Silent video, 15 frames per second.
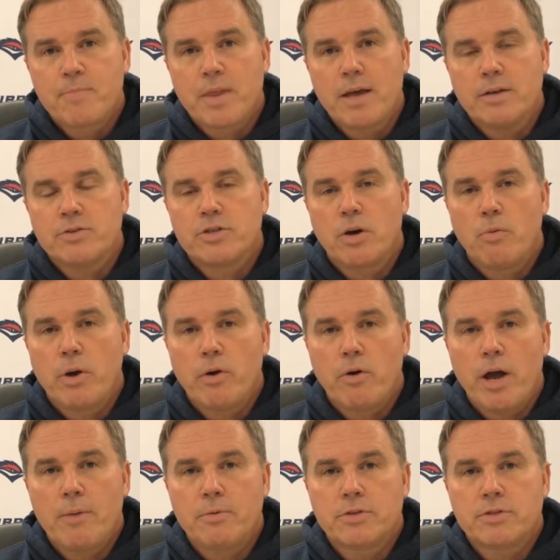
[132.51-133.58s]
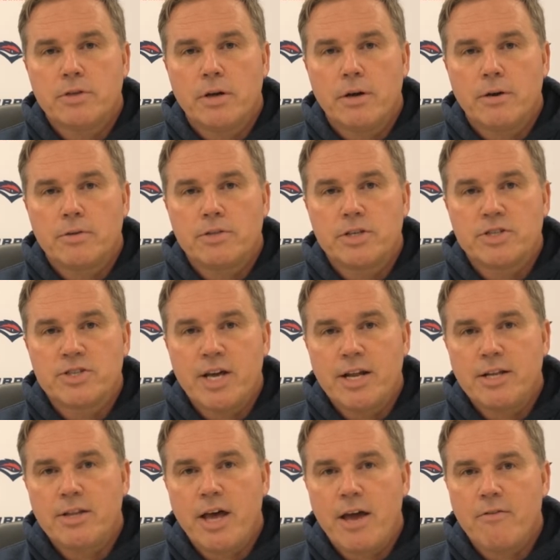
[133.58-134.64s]
and so we were able to set a
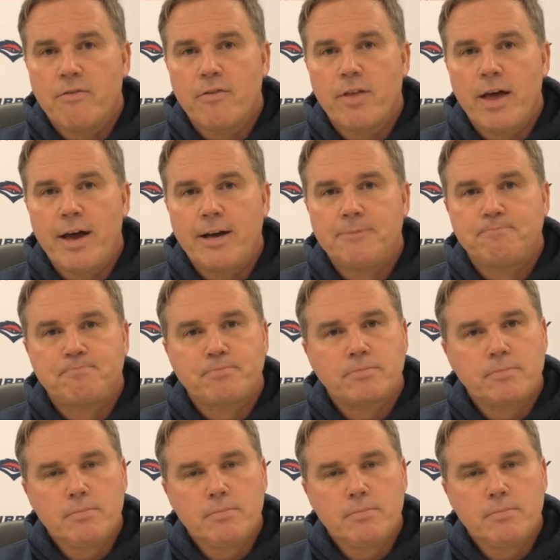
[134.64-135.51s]
date for that.